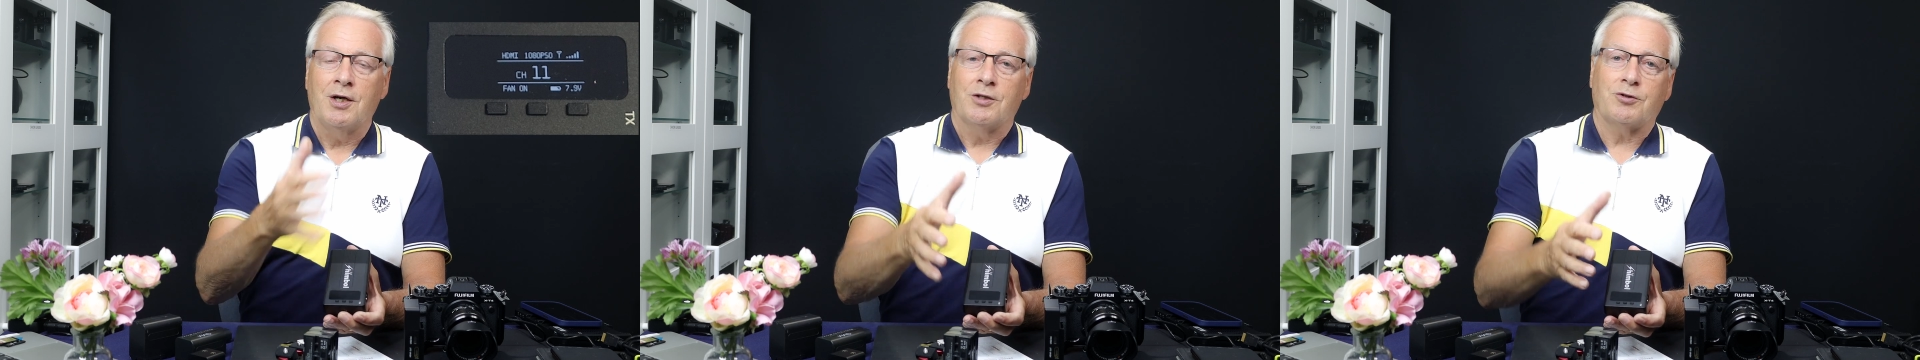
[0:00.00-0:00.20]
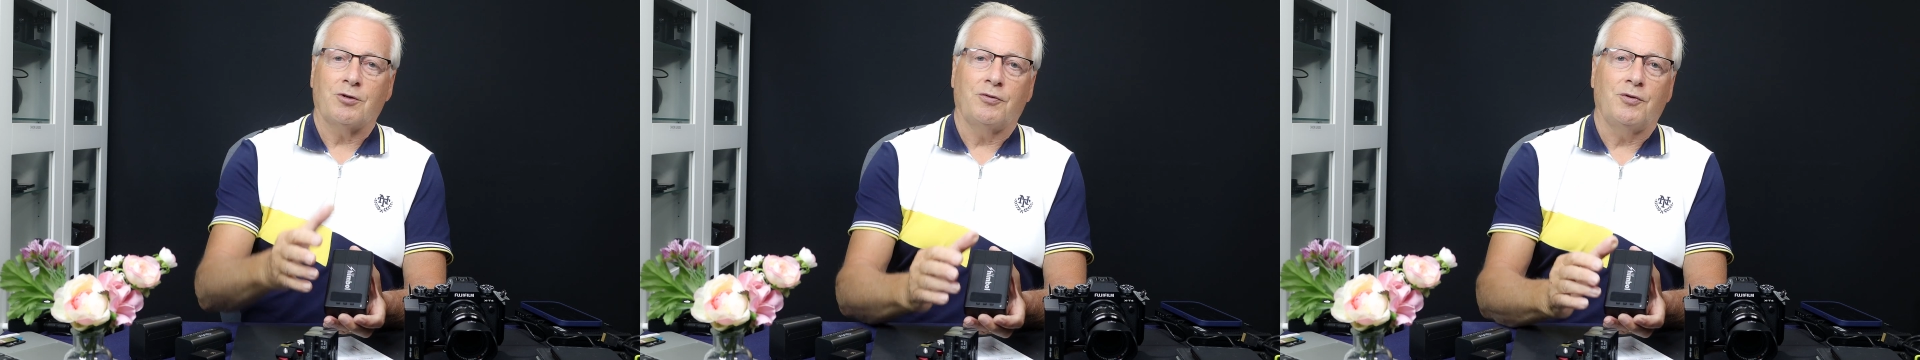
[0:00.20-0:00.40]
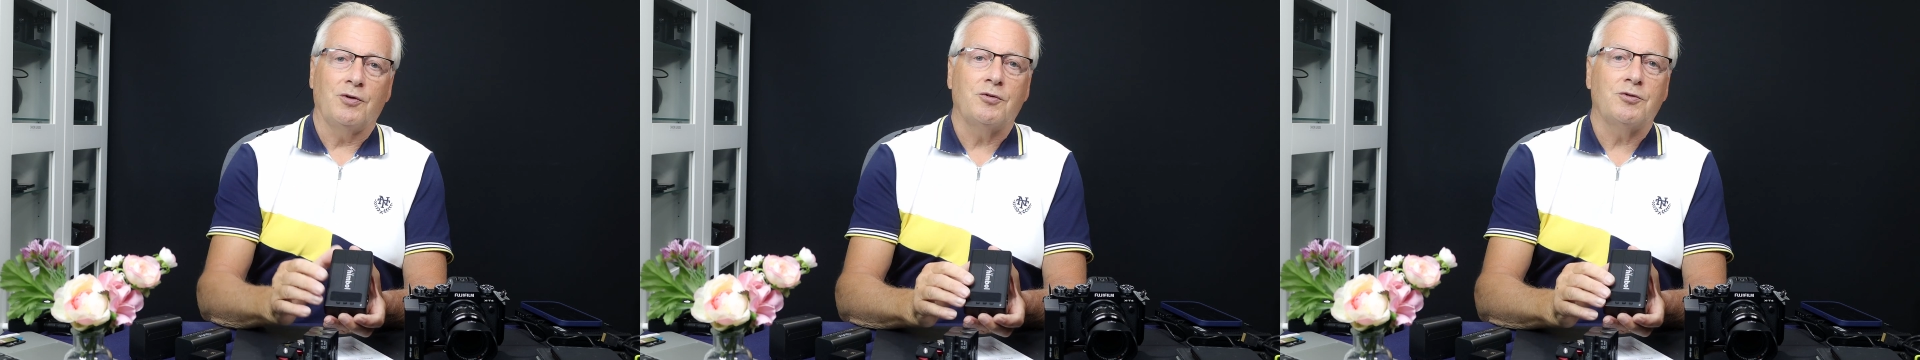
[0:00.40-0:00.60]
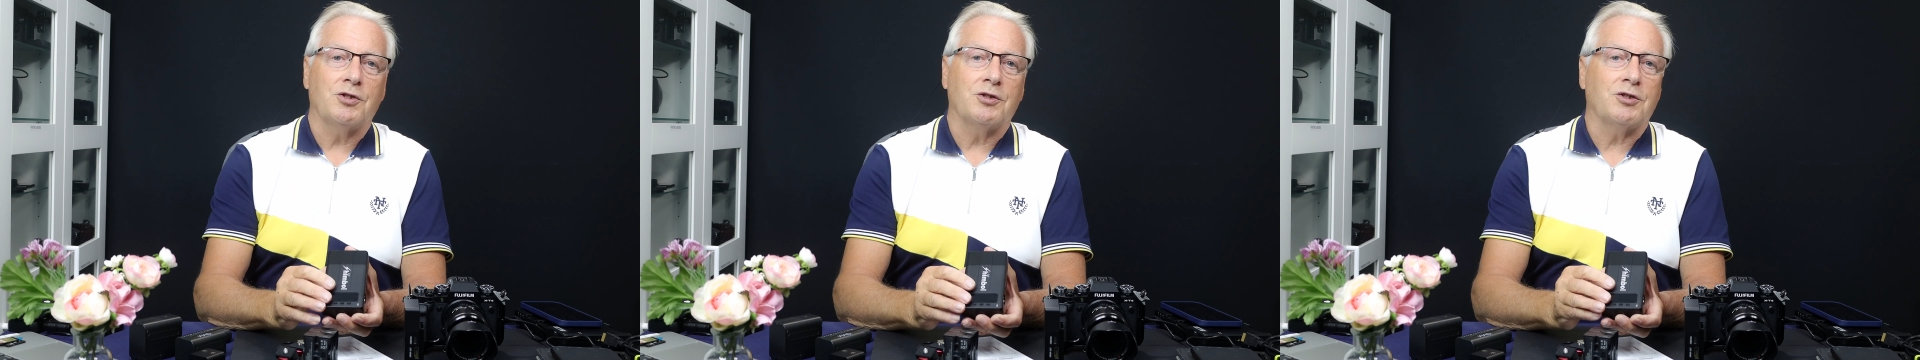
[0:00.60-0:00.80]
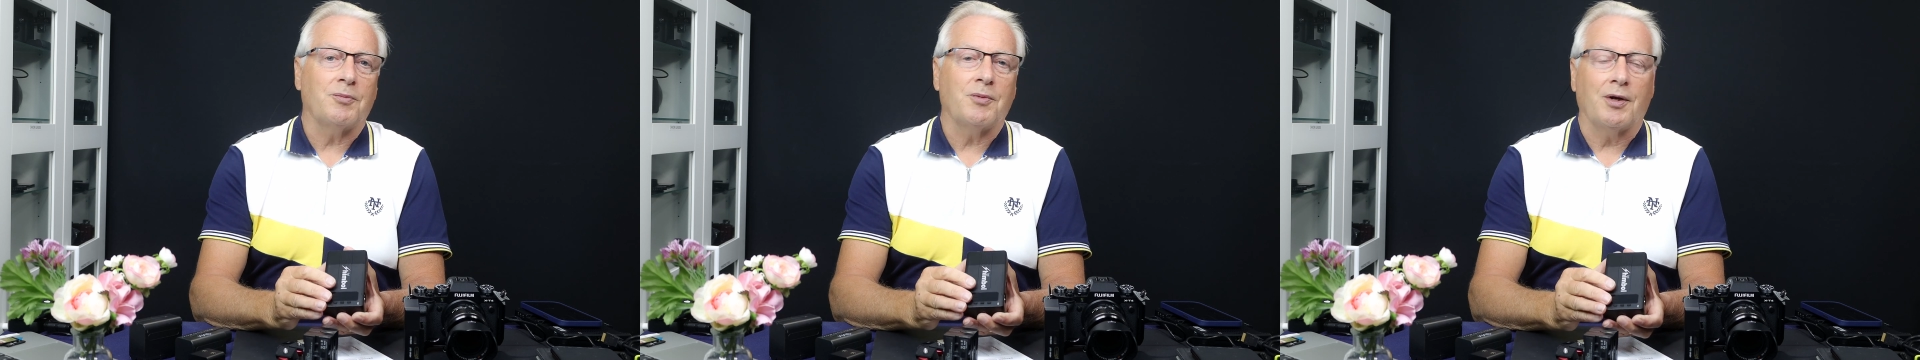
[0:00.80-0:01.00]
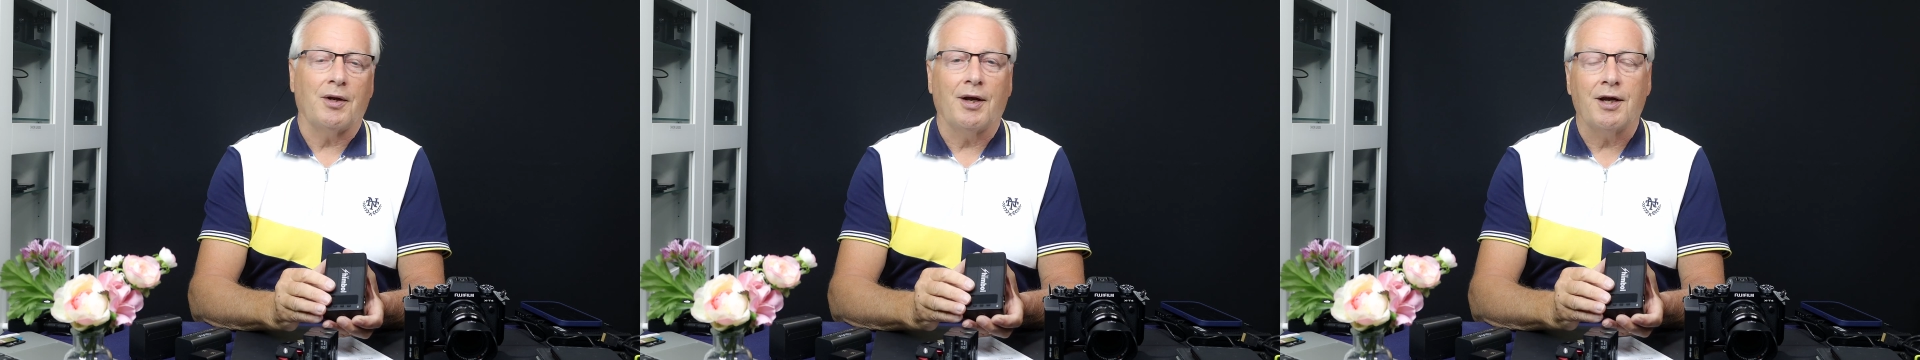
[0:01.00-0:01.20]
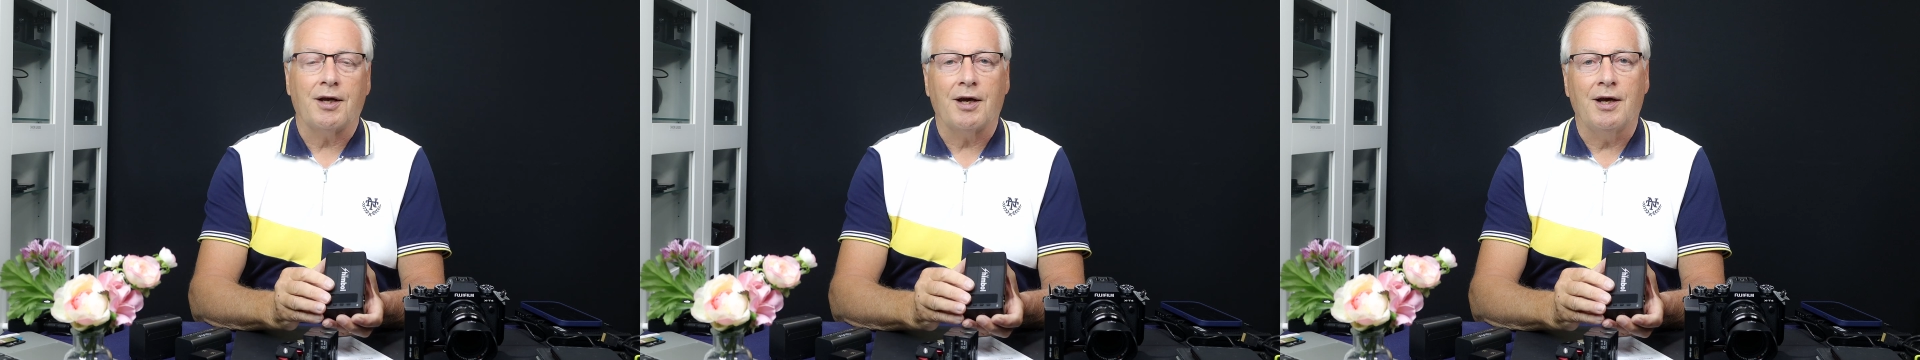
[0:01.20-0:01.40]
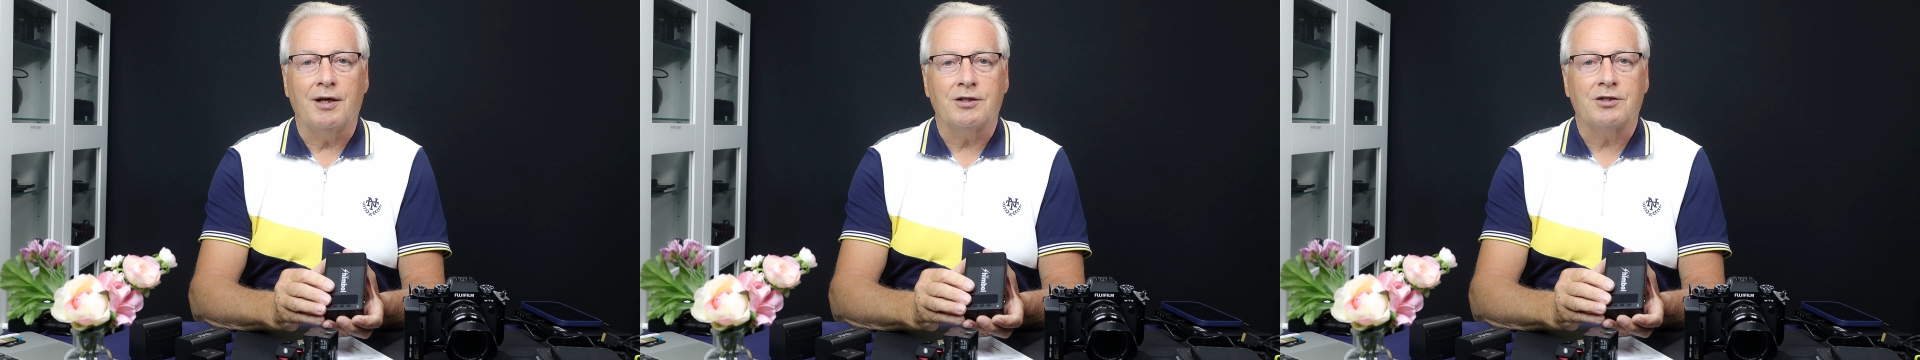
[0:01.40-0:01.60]
so if you're using something
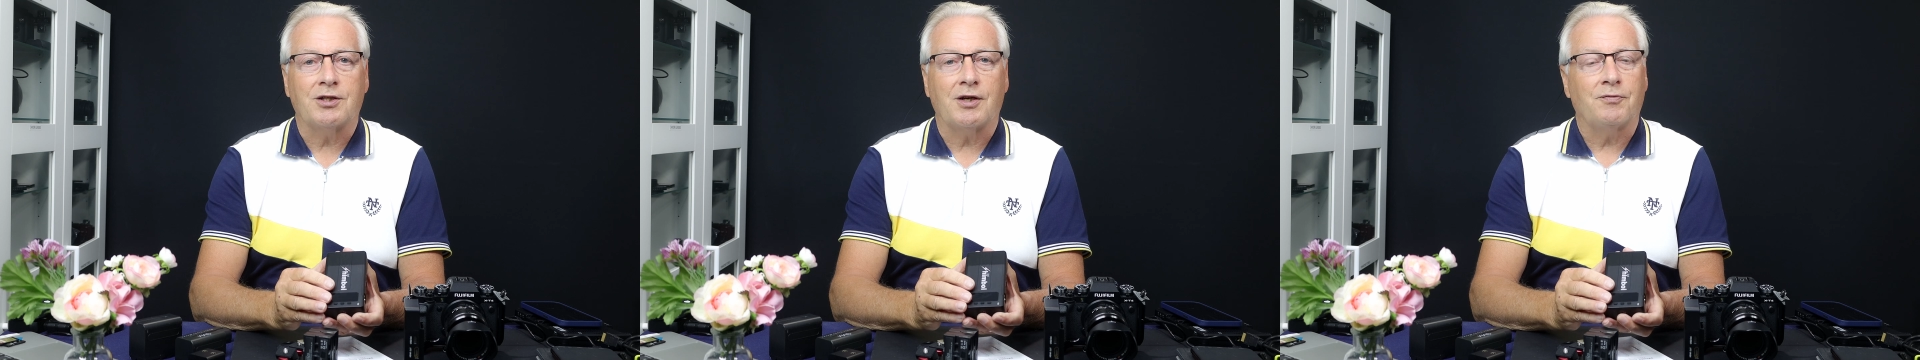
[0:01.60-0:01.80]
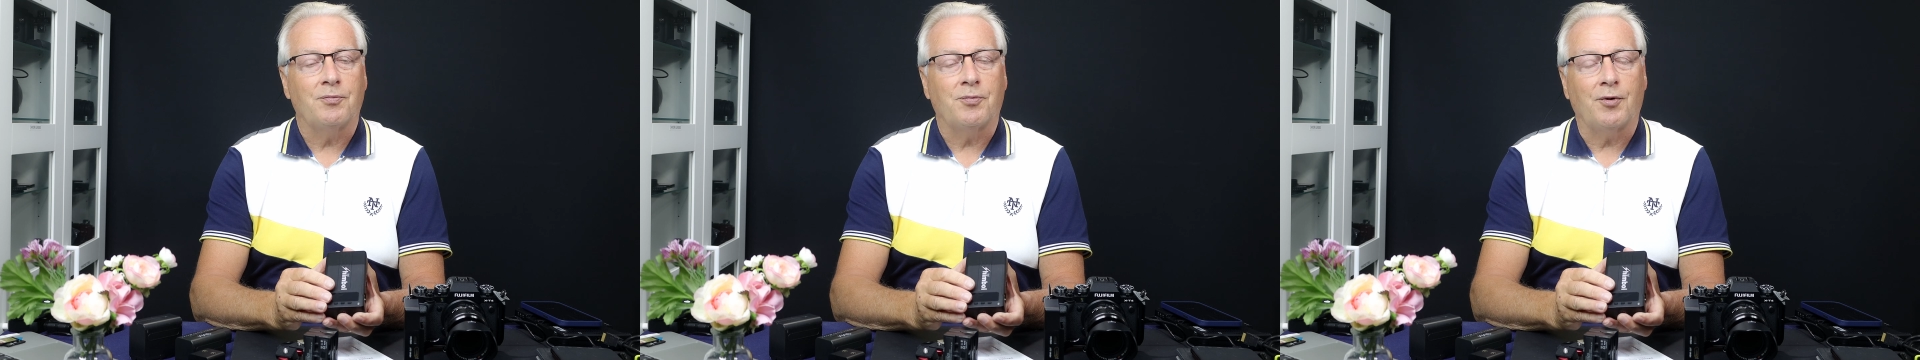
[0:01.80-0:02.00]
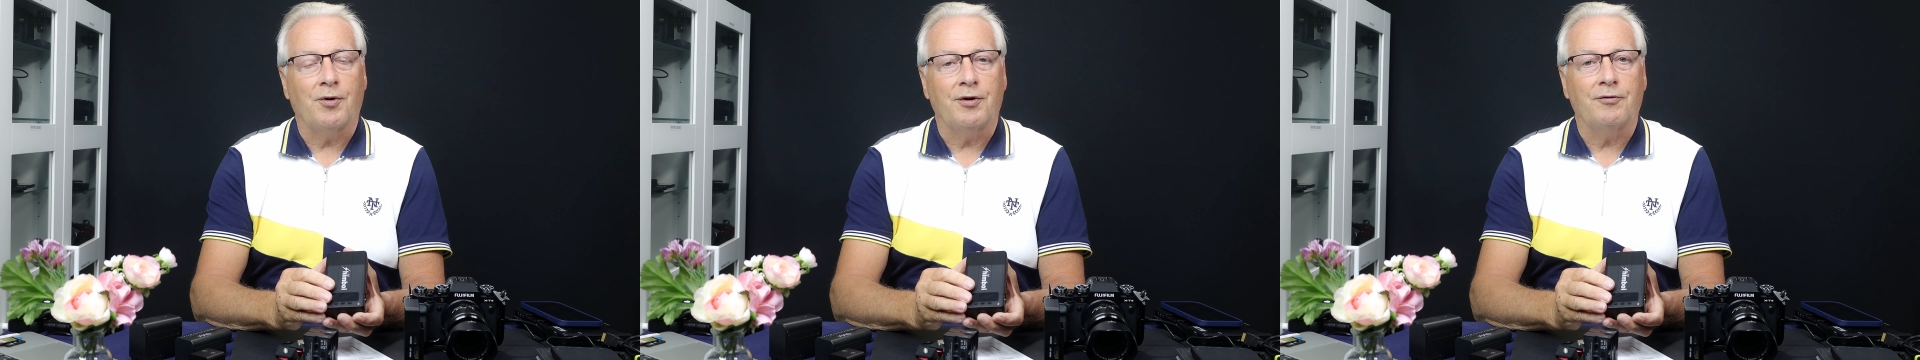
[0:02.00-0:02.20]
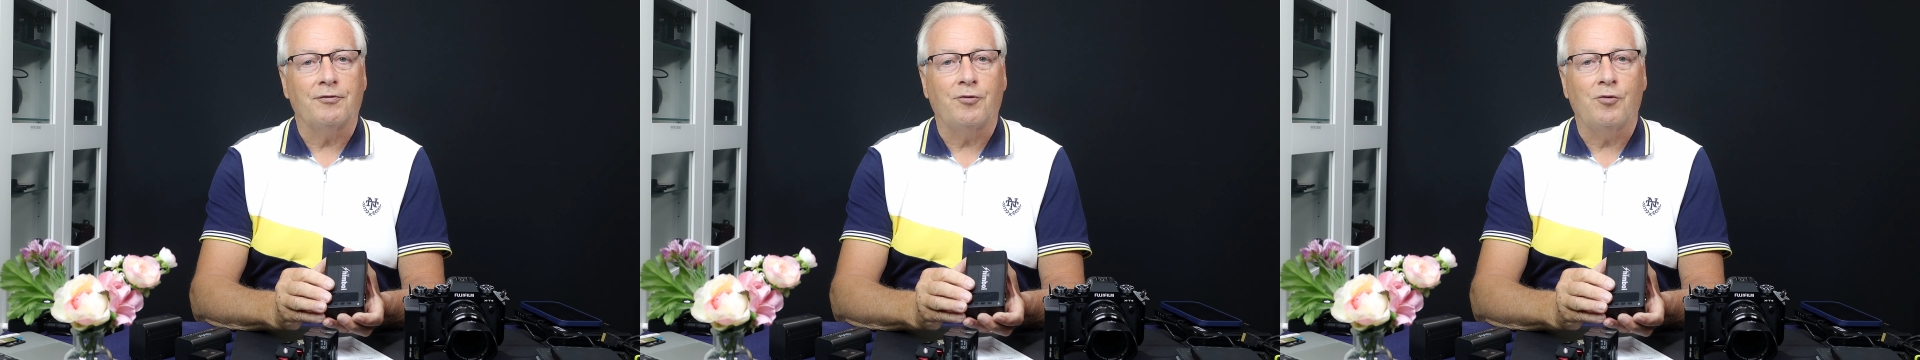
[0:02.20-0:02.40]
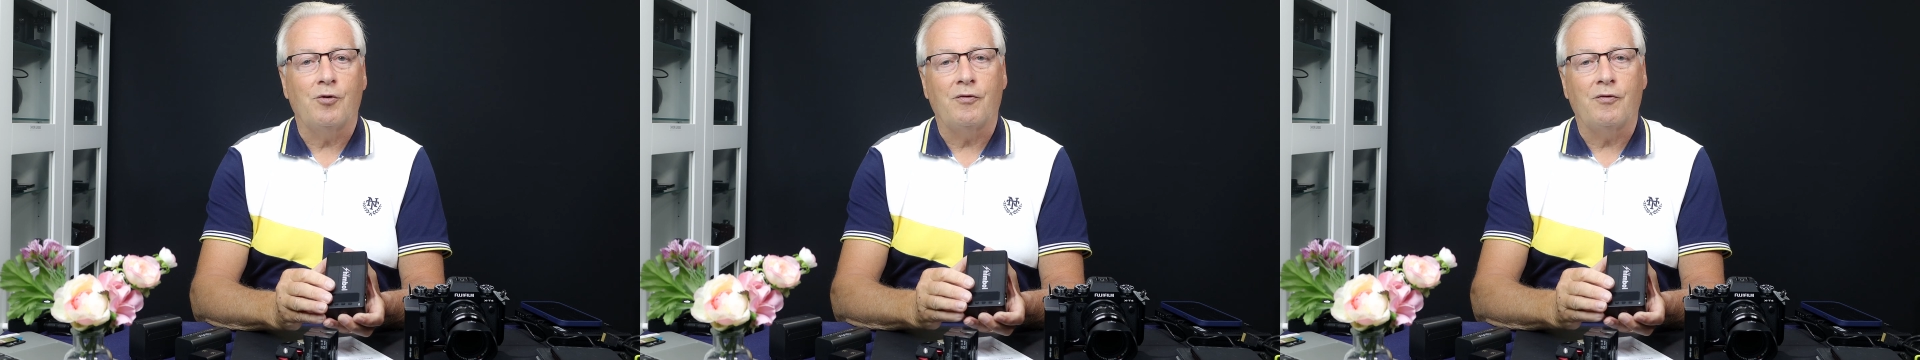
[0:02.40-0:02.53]
like a 7.4